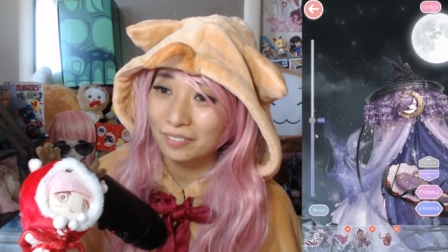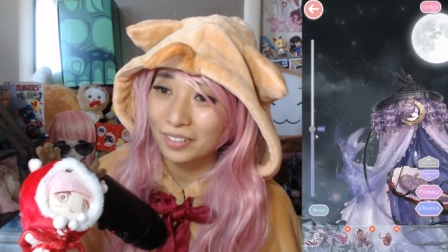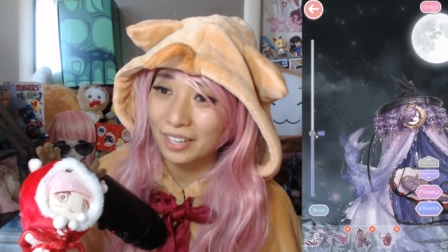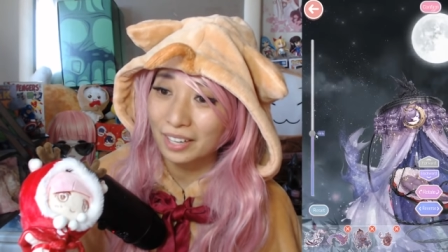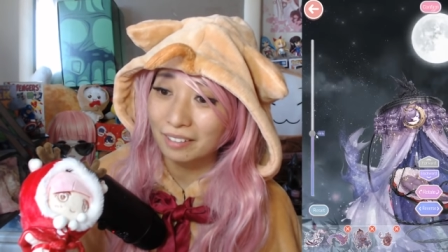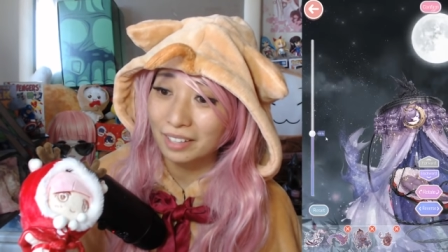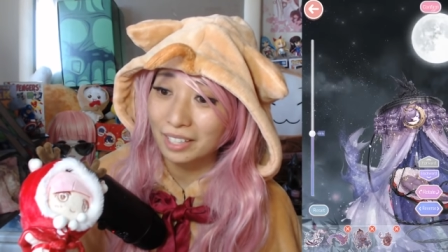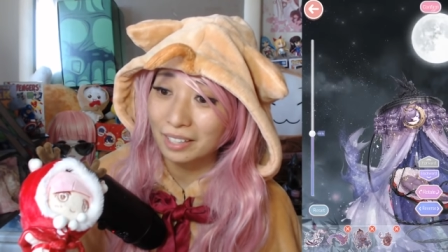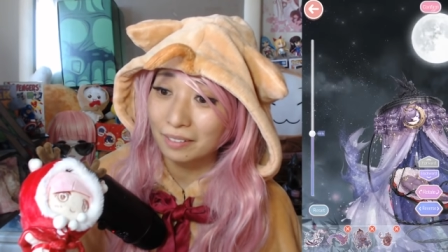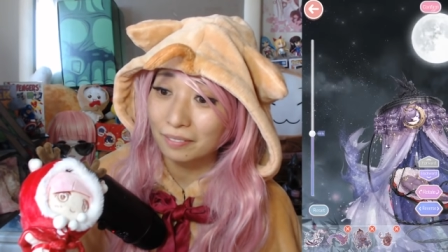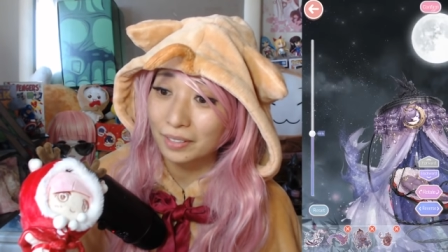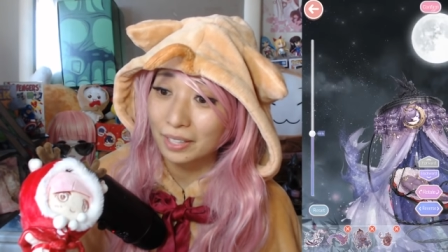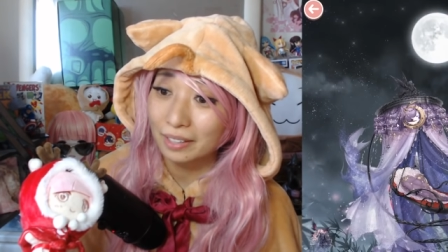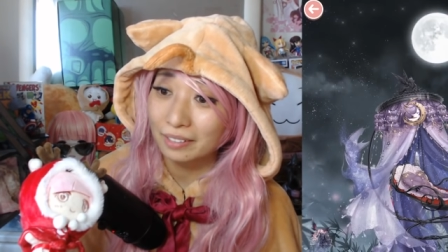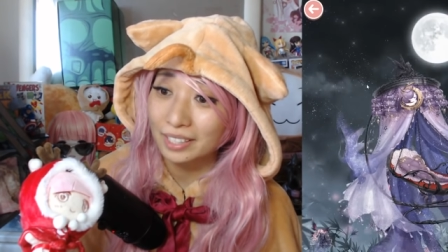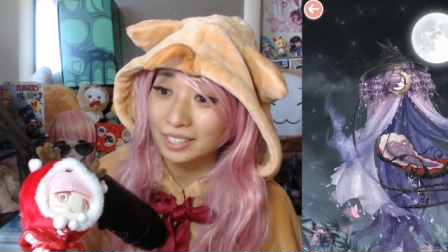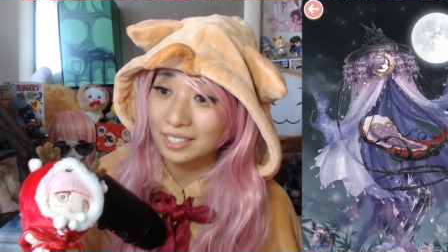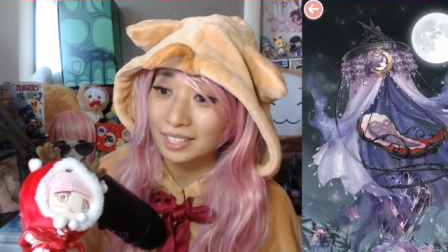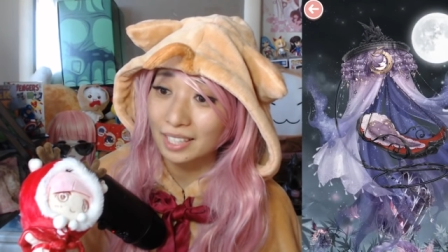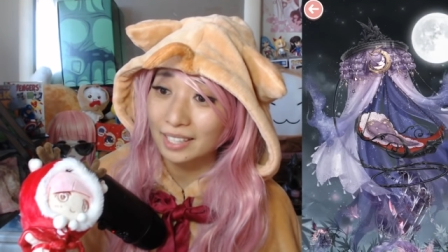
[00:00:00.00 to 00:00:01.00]
Very,
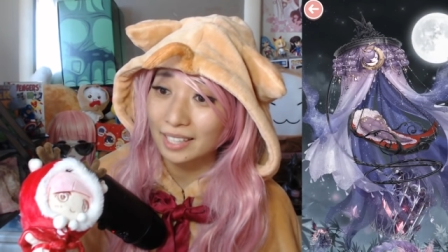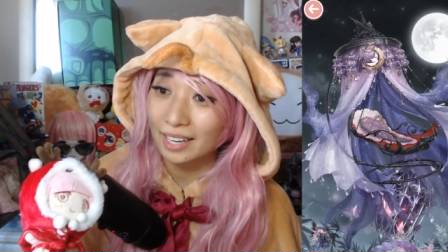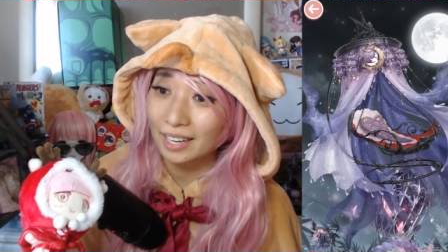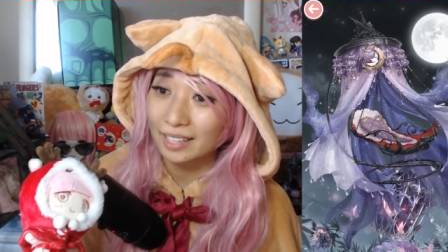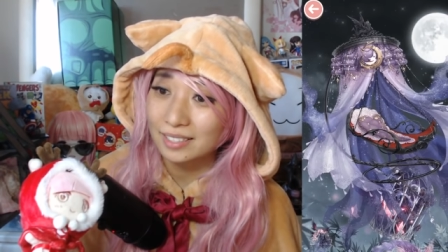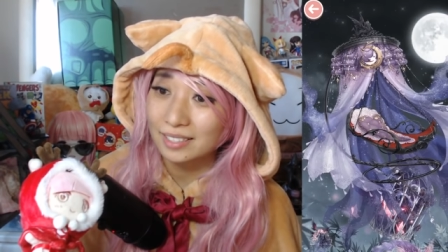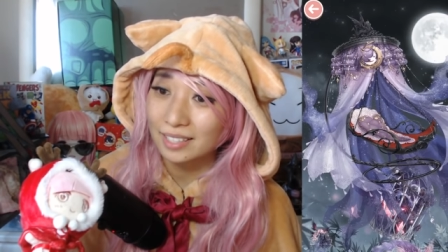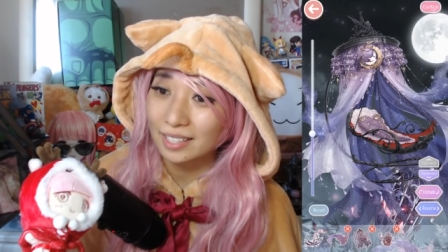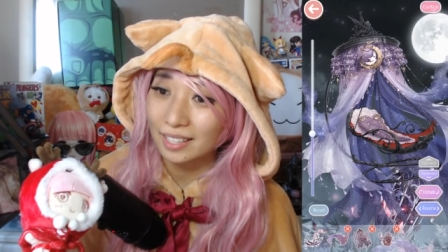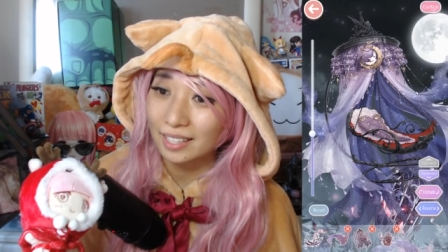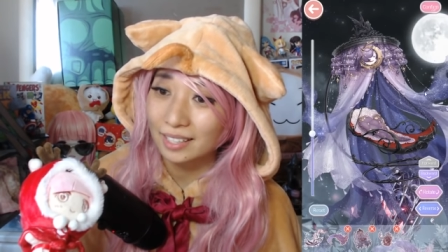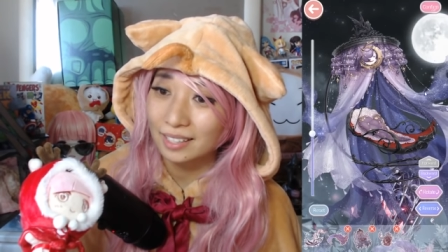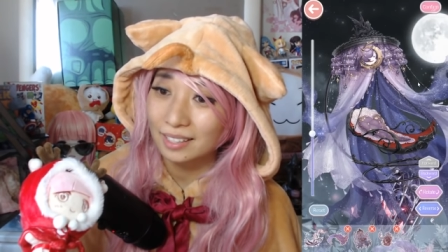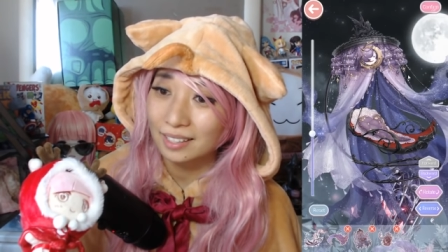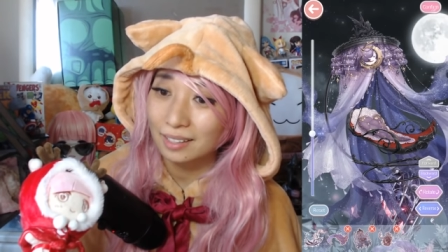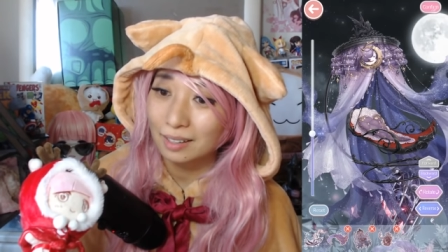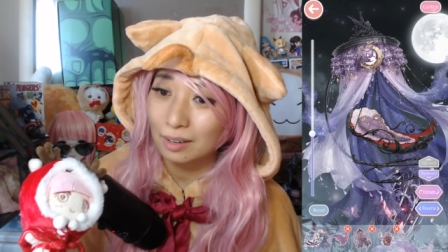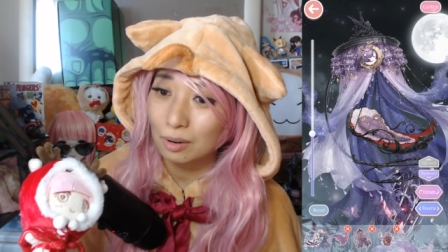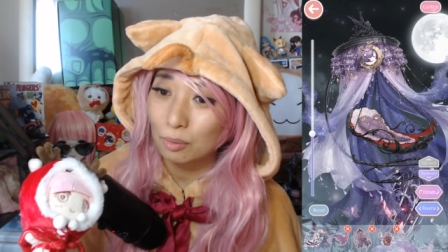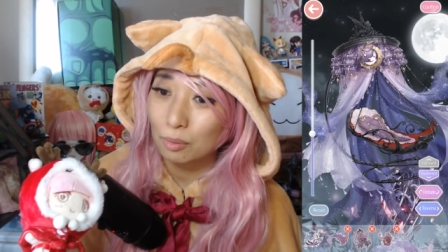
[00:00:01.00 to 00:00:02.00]
very gigantic.
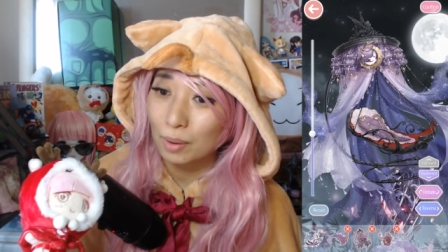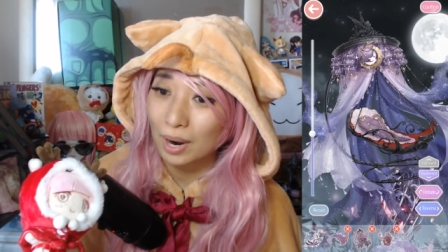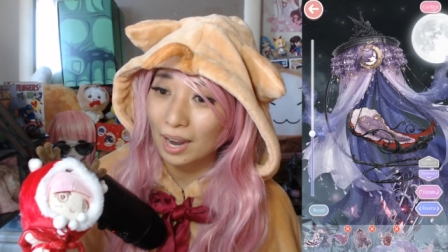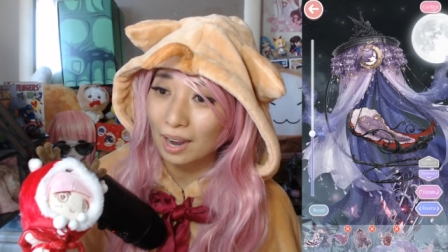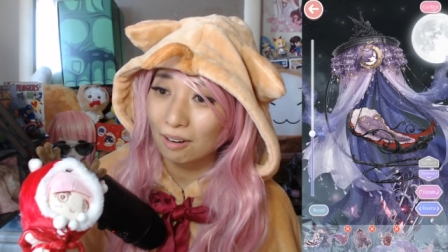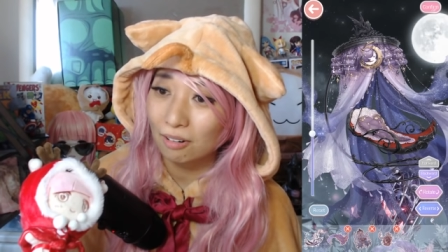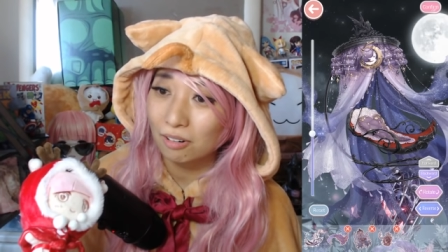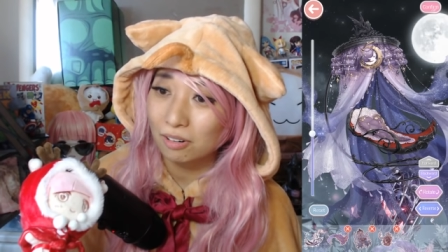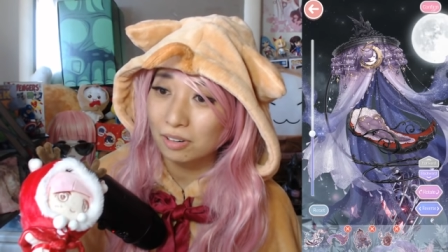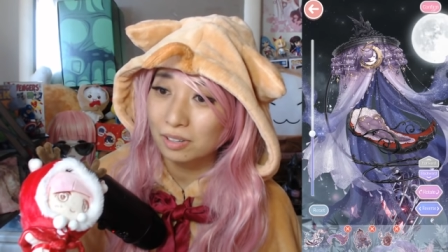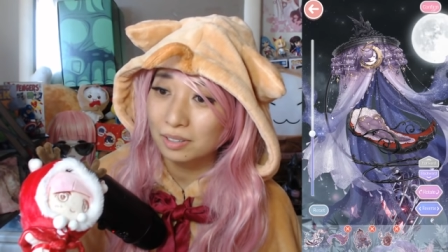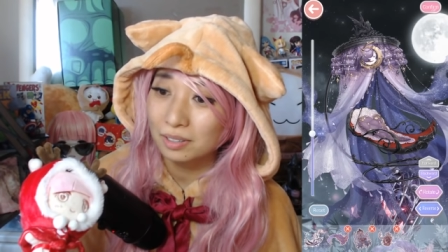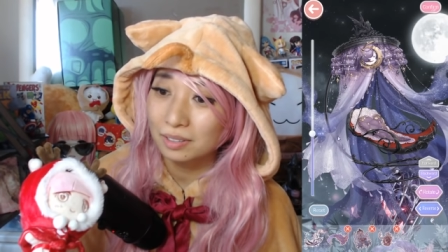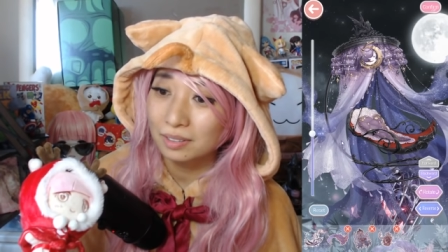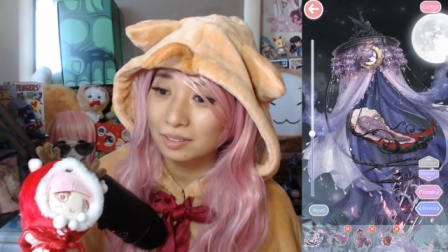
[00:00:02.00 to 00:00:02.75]
Wow.